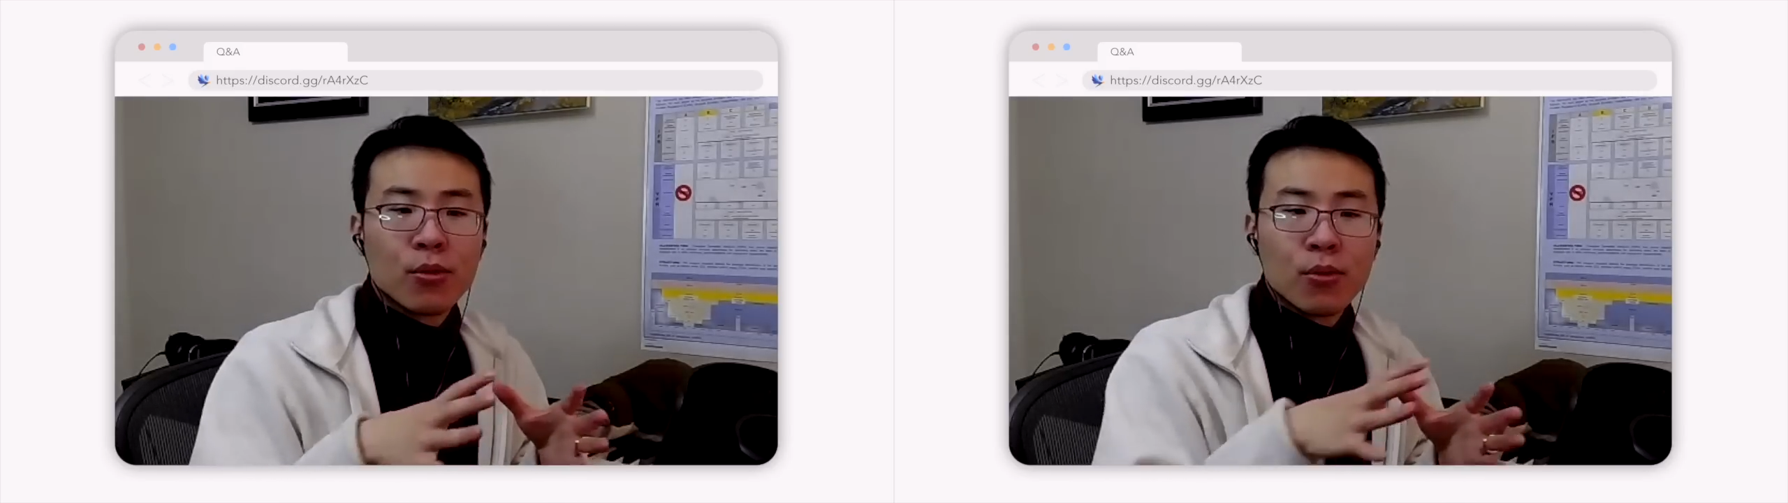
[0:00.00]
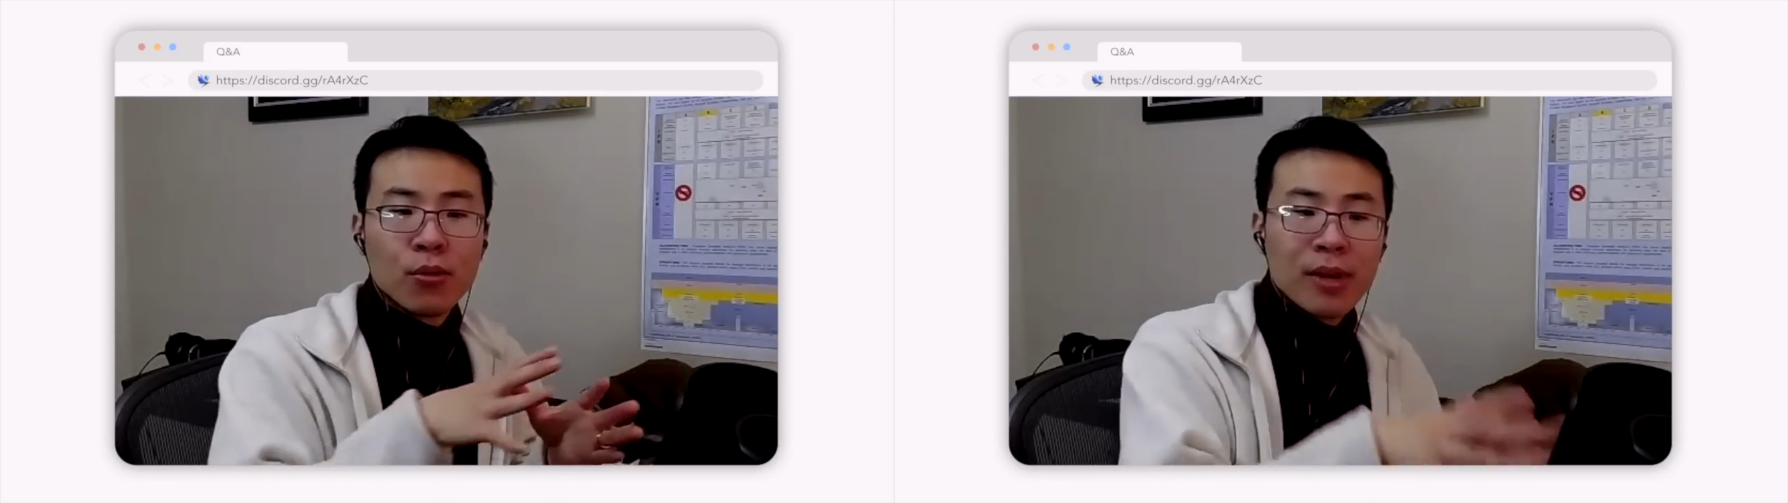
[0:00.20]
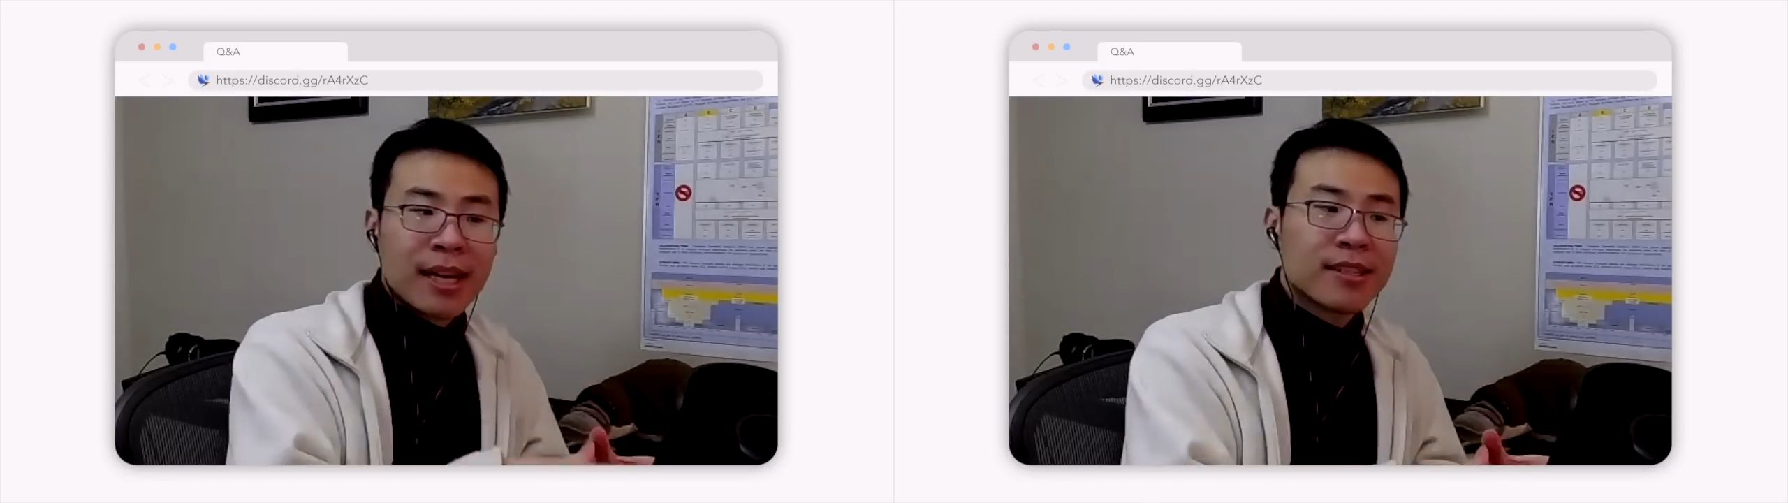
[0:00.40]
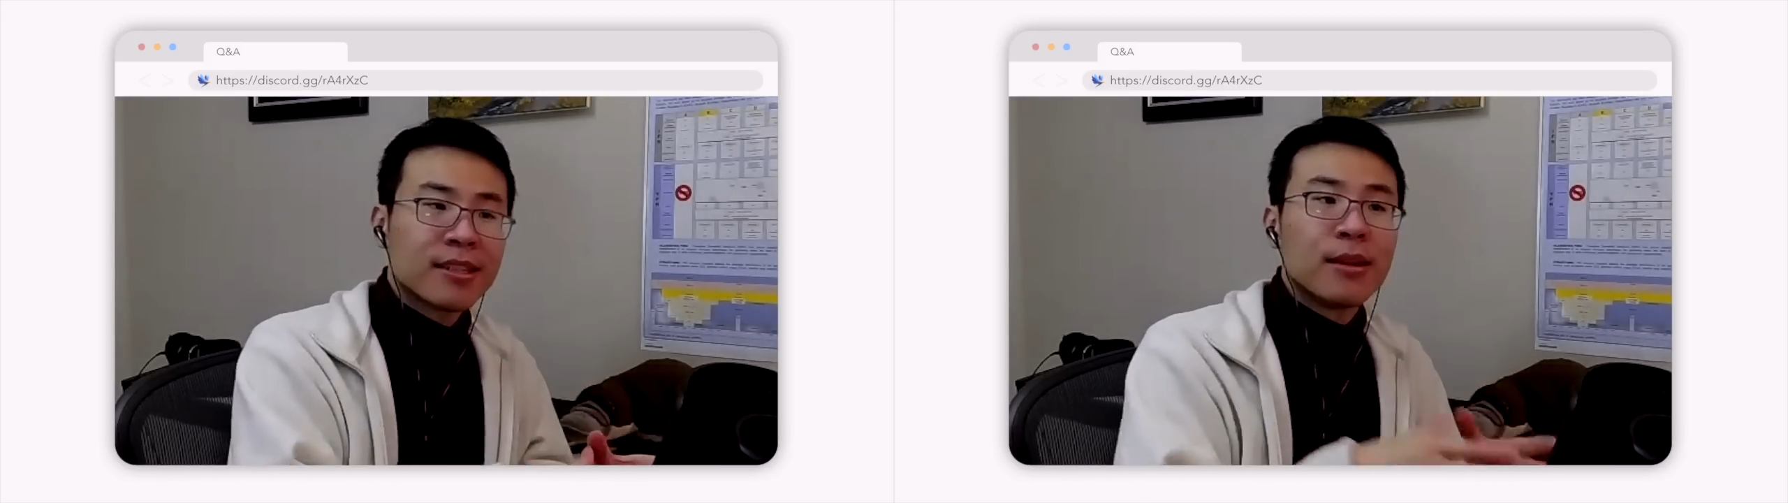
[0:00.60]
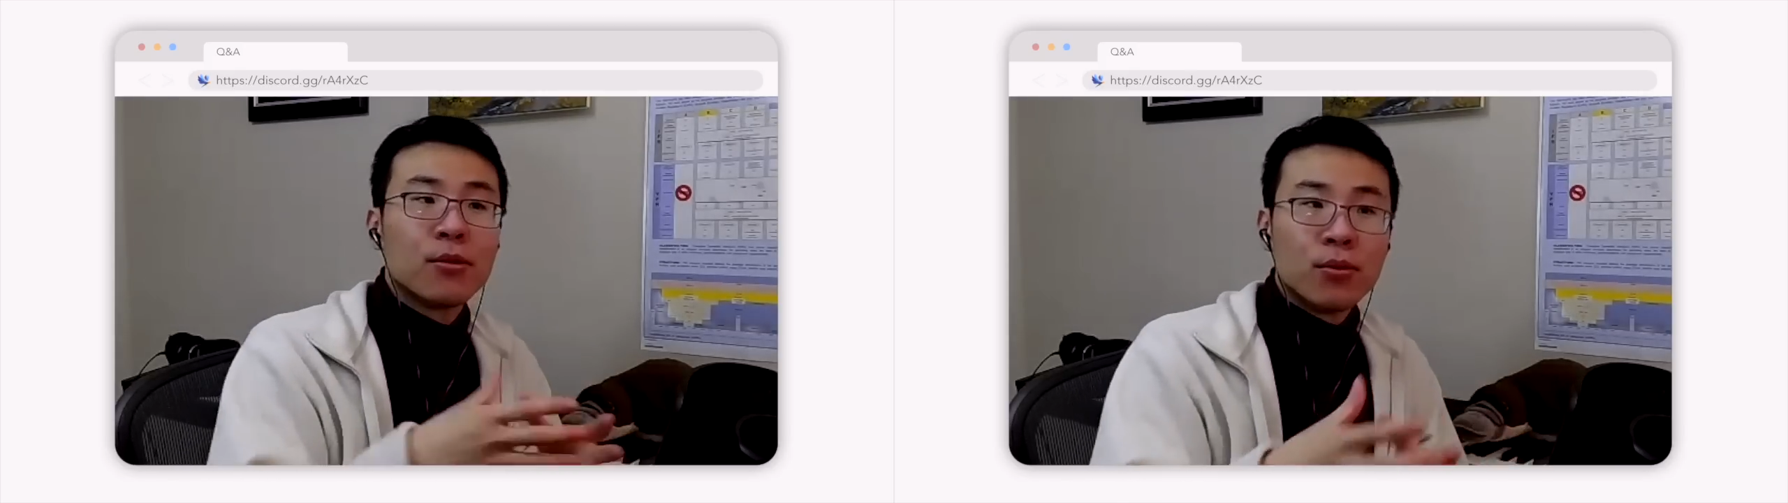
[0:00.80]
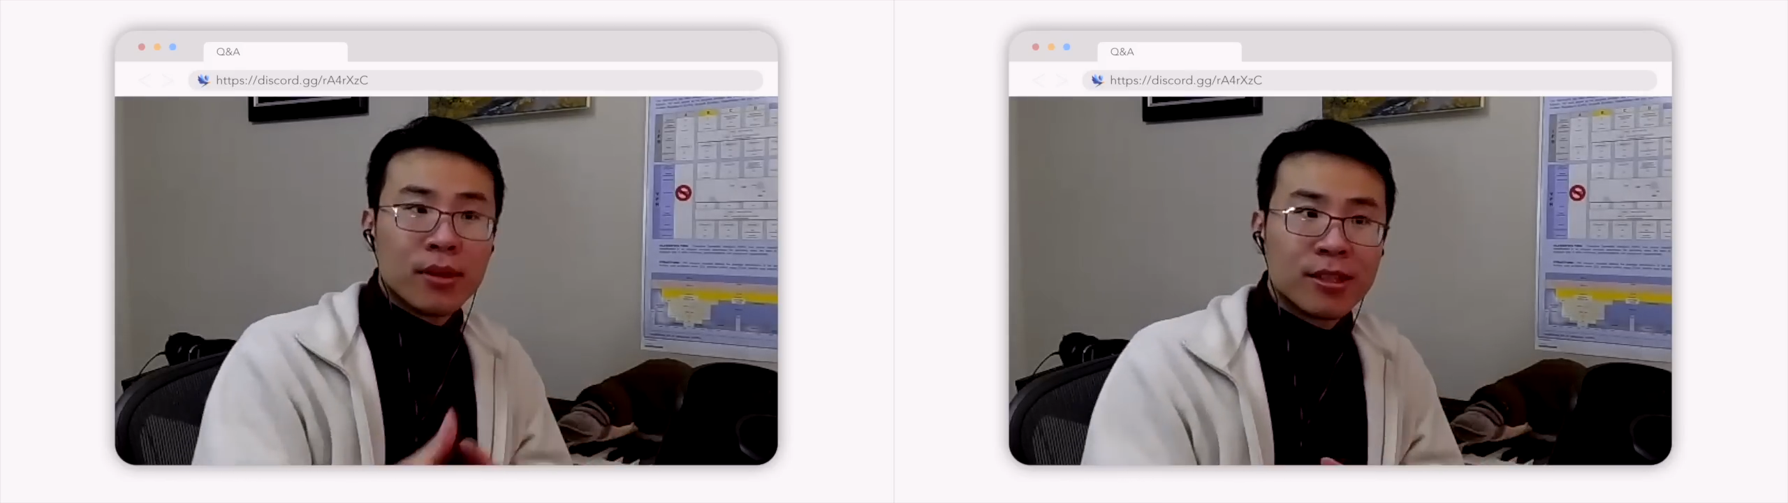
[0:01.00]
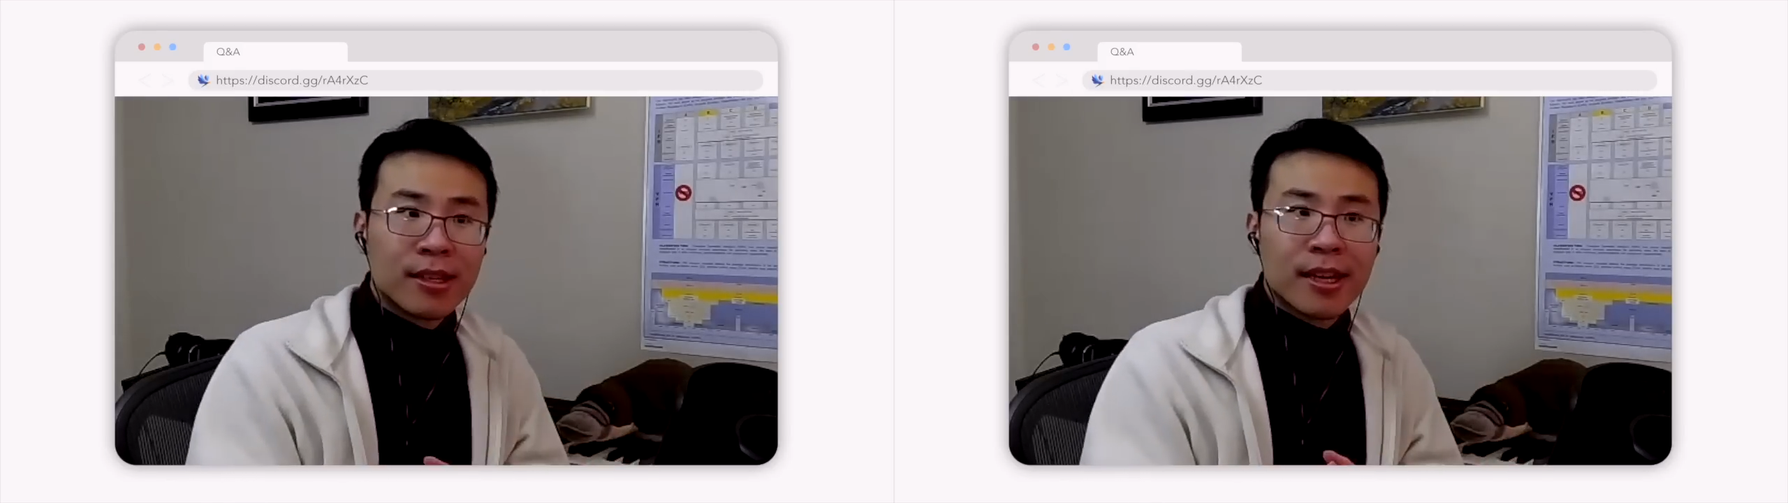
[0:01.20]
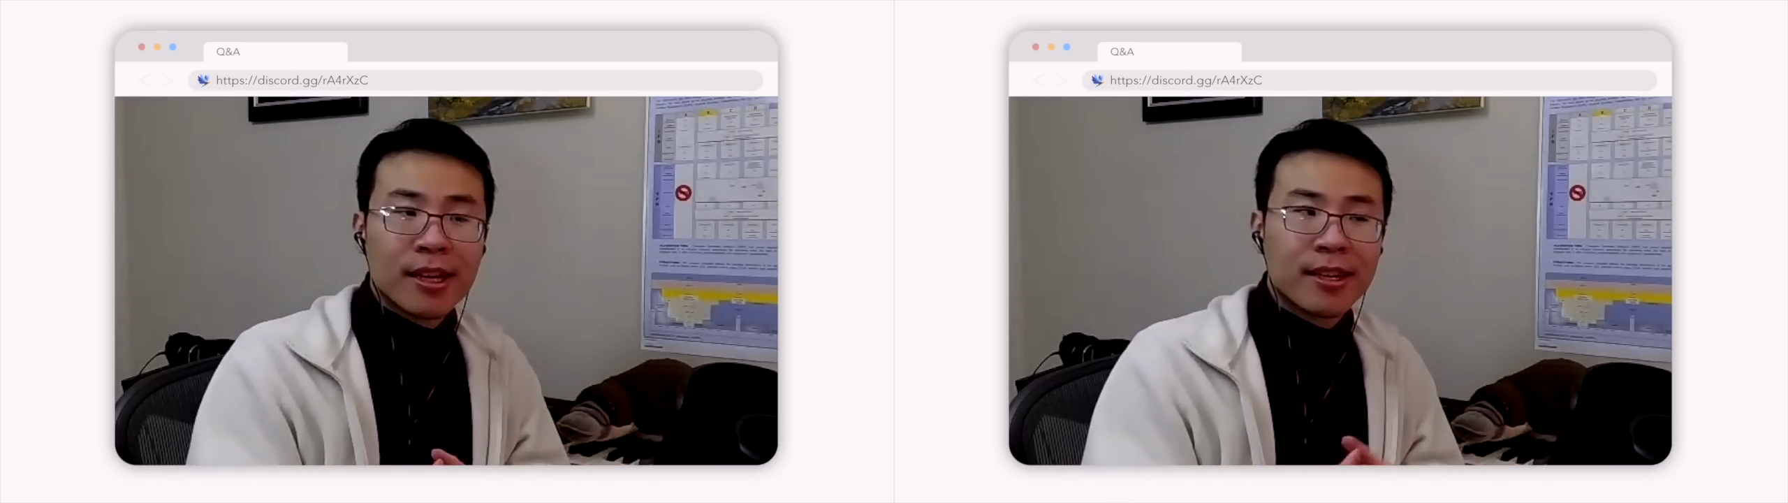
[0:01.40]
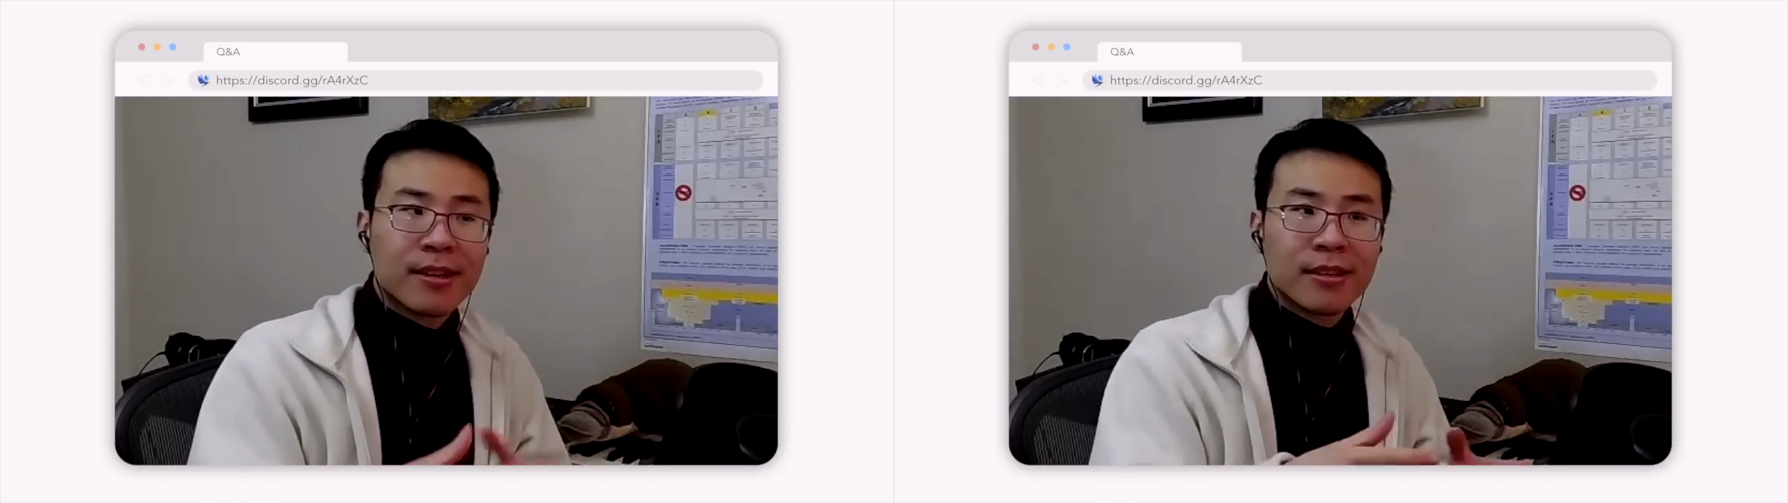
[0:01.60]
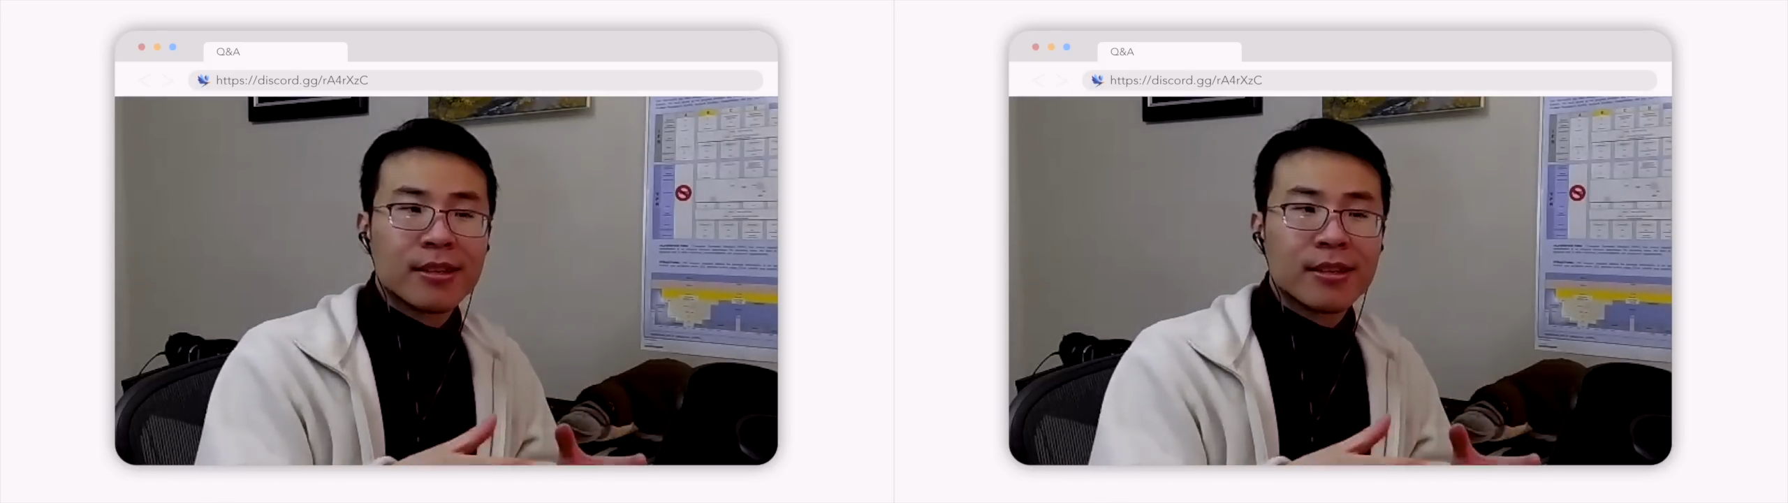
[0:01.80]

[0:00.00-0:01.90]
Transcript: who likes it, who doesn't like it, and